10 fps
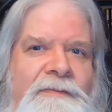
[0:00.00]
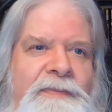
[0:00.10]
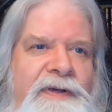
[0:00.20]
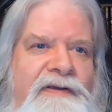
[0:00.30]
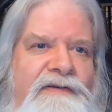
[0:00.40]

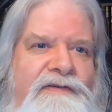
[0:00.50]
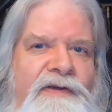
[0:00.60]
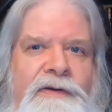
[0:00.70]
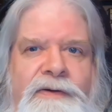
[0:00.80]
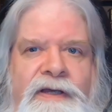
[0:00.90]
Because it's
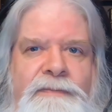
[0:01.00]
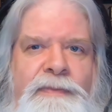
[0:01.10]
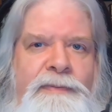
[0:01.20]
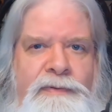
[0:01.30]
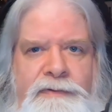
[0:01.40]
like, okay,
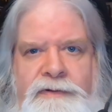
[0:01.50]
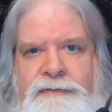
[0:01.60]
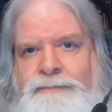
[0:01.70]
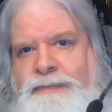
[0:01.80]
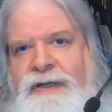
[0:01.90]
people are going
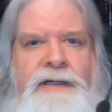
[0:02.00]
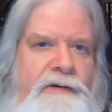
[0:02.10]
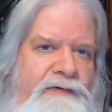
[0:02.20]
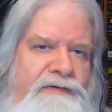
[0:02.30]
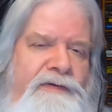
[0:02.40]
to be
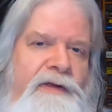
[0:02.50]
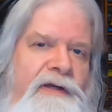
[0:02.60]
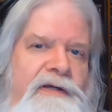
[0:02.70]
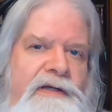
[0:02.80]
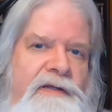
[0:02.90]
here, so they
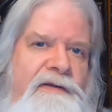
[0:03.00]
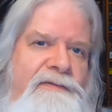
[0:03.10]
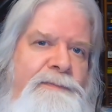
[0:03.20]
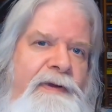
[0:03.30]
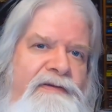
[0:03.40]
need
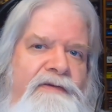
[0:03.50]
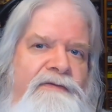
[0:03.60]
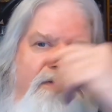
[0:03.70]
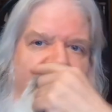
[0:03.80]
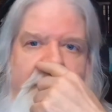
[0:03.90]
these basic
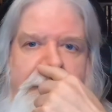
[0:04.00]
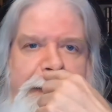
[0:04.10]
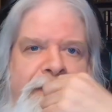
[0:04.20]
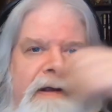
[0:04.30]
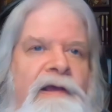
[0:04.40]

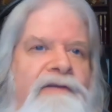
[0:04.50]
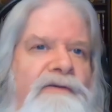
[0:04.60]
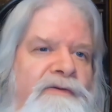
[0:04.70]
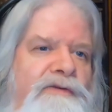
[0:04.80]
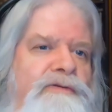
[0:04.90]
facilities.
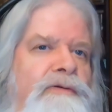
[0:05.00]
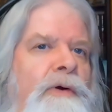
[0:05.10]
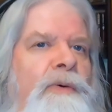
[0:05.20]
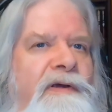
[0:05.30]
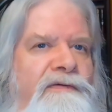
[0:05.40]
So it's
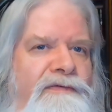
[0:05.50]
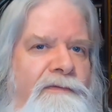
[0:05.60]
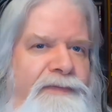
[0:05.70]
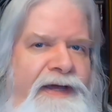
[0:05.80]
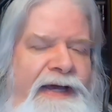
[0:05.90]
growing
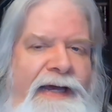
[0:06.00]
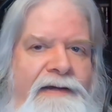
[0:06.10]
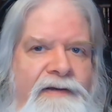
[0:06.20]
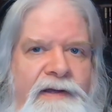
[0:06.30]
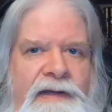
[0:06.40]
from
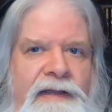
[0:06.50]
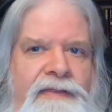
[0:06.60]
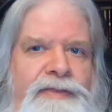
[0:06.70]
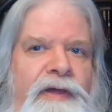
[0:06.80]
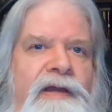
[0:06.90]
that.
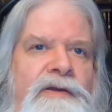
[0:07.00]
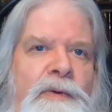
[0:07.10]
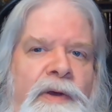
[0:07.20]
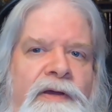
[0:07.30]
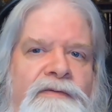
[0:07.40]
And then
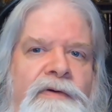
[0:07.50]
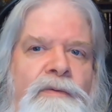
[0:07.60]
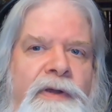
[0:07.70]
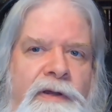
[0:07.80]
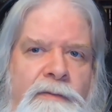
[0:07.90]
you have
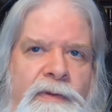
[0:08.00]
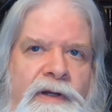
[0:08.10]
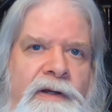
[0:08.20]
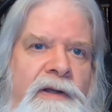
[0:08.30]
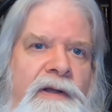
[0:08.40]
wait a minute,